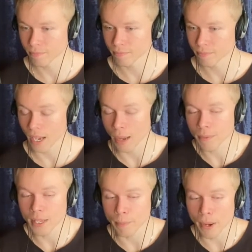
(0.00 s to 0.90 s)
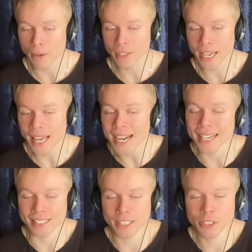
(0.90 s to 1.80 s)
I'm like barely in
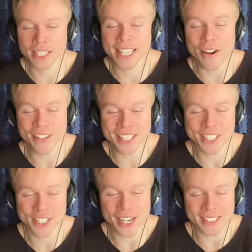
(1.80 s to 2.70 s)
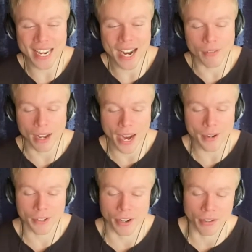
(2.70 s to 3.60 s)
it because everything's shut down. I
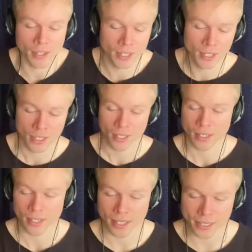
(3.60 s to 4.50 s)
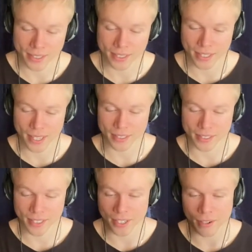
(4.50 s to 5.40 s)
don't know. It's
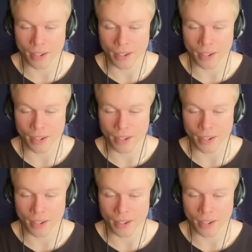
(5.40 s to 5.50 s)
you know,